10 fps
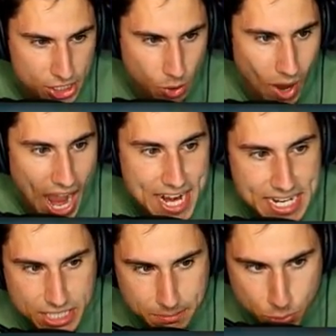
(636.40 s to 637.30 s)
So I
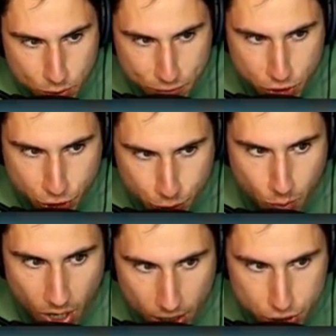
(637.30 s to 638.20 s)
need to move
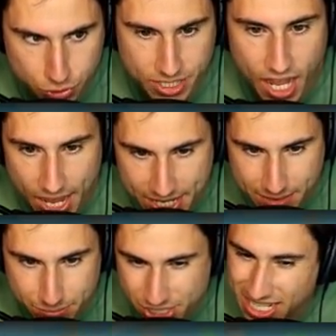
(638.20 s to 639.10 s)
200
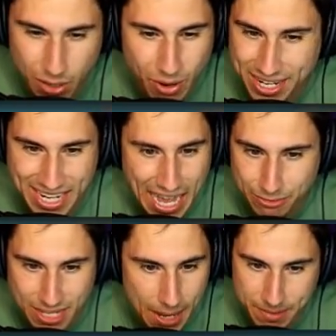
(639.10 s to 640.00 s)
items. You know what?
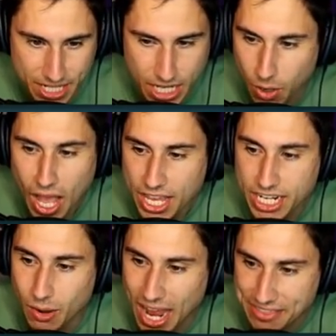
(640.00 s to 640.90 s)
No. I'm gonna go... You
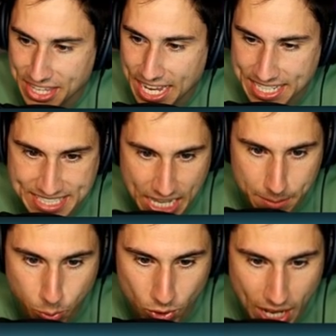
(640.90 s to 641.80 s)
know, I think I could
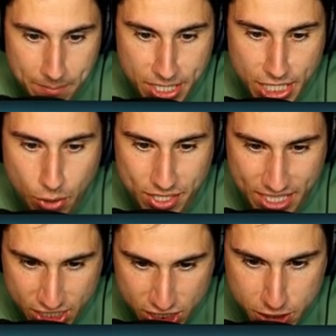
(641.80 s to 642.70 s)
teleport. I'm gonna go to
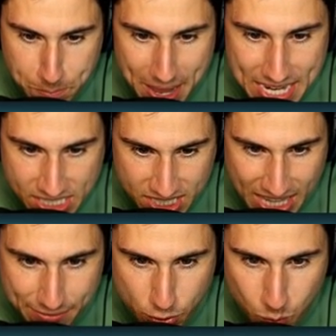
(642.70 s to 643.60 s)
the space
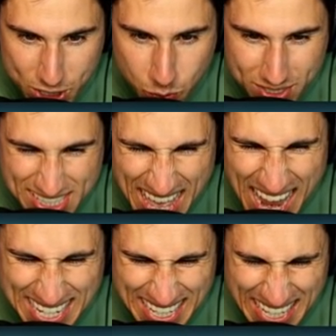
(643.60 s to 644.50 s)
level. Which one's
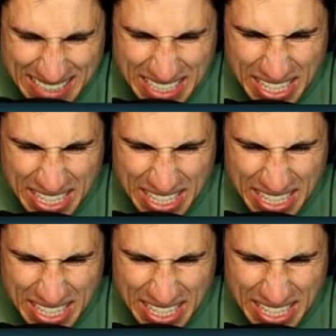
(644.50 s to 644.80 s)
that? Uh...